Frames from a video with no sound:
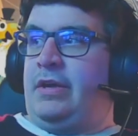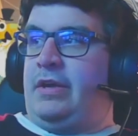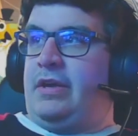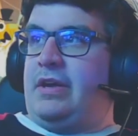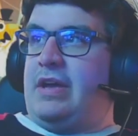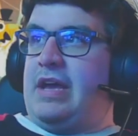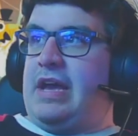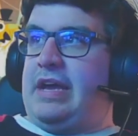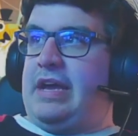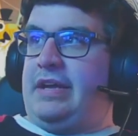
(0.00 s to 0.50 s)

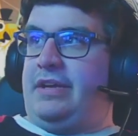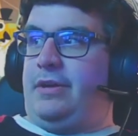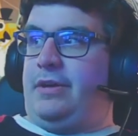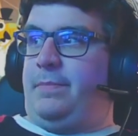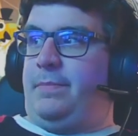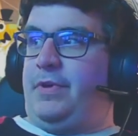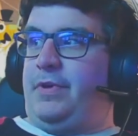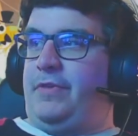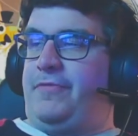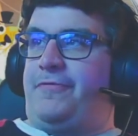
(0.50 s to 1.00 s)
At
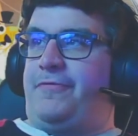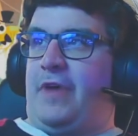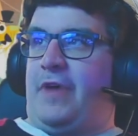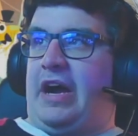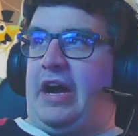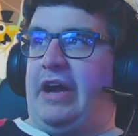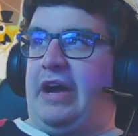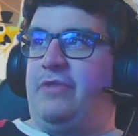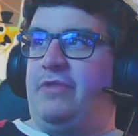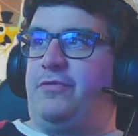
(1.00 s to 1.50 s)
number
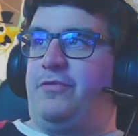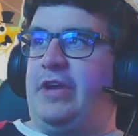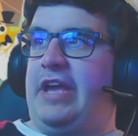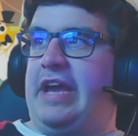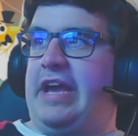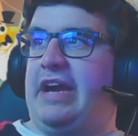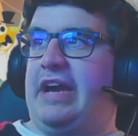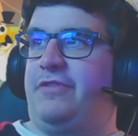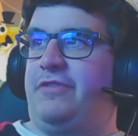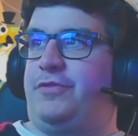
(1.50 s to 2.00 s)
5, we
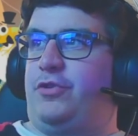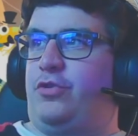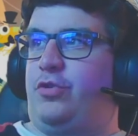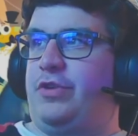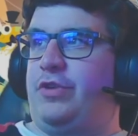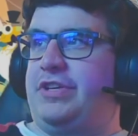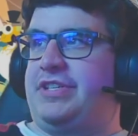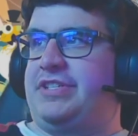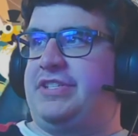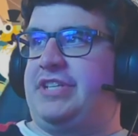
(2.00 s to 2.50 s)
have
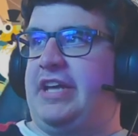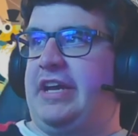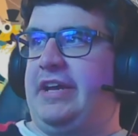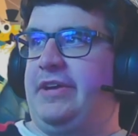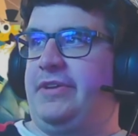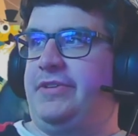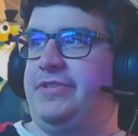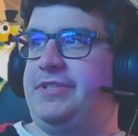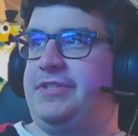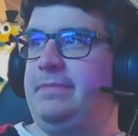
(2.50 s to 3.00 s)
Cris
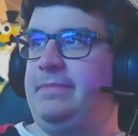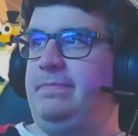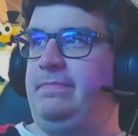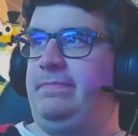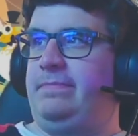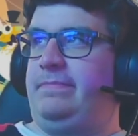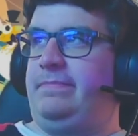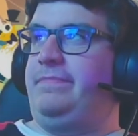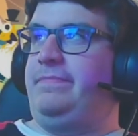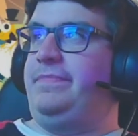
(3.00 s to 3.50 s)
Tales.
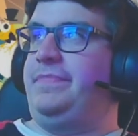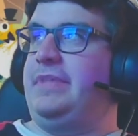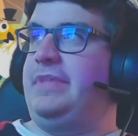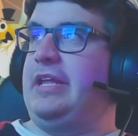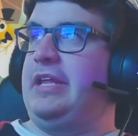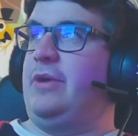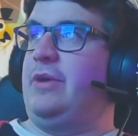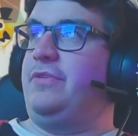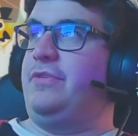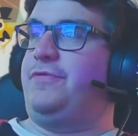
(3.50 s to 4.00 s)

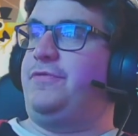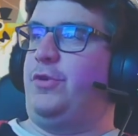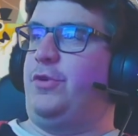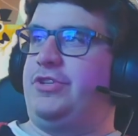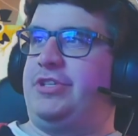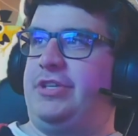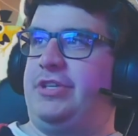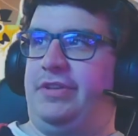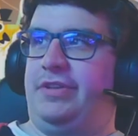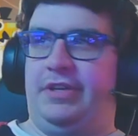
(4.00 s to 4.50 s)
Now,
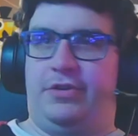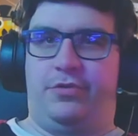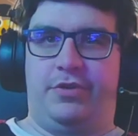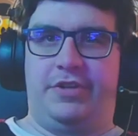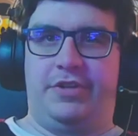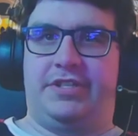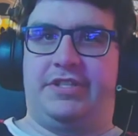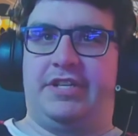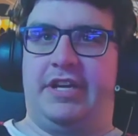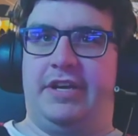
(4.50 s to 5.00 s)
unfortunately,
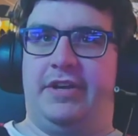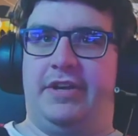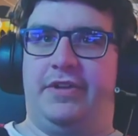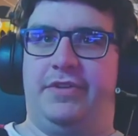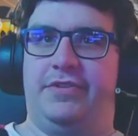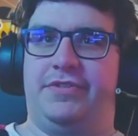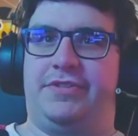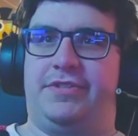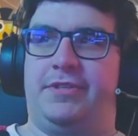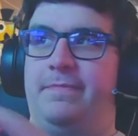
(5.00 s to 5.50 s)
Cris
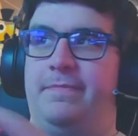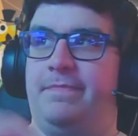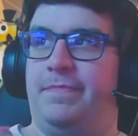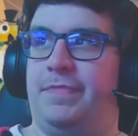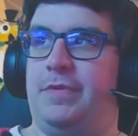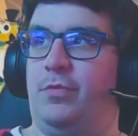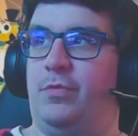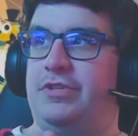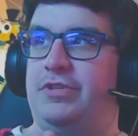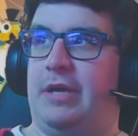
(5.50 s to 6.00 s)
Tales
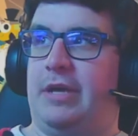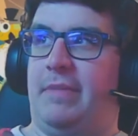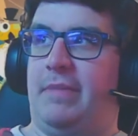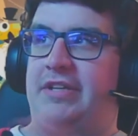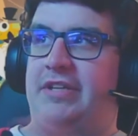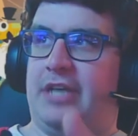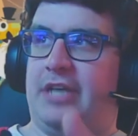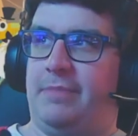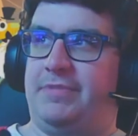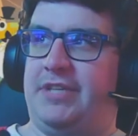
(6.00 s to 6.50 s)
was on
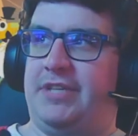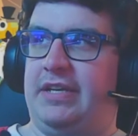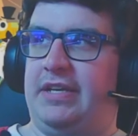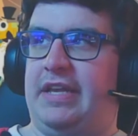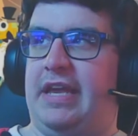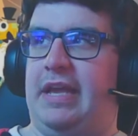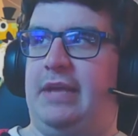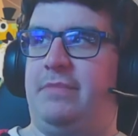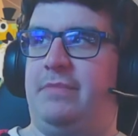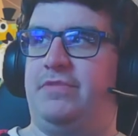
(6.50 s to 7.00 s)
my top 10
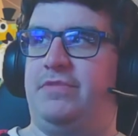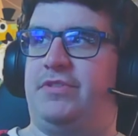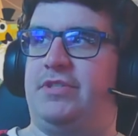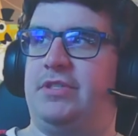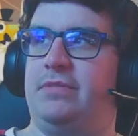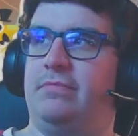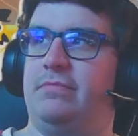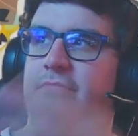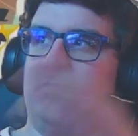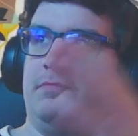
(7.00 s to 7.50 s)

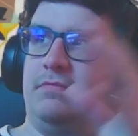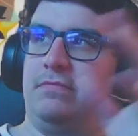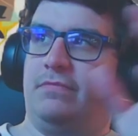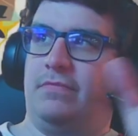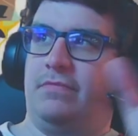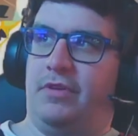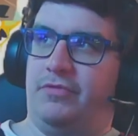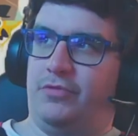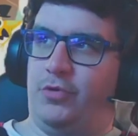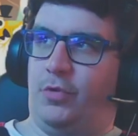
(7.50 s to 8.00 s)
games
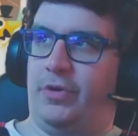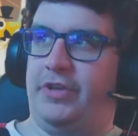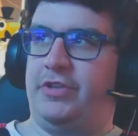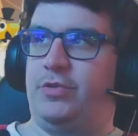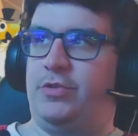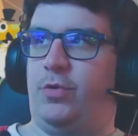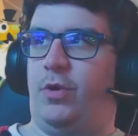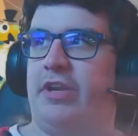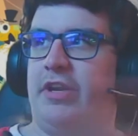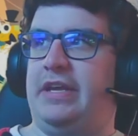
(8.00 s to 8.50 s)
of
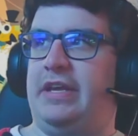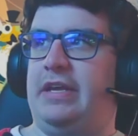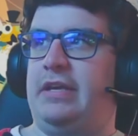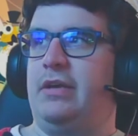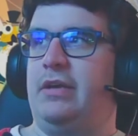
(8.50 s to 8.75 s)
2020,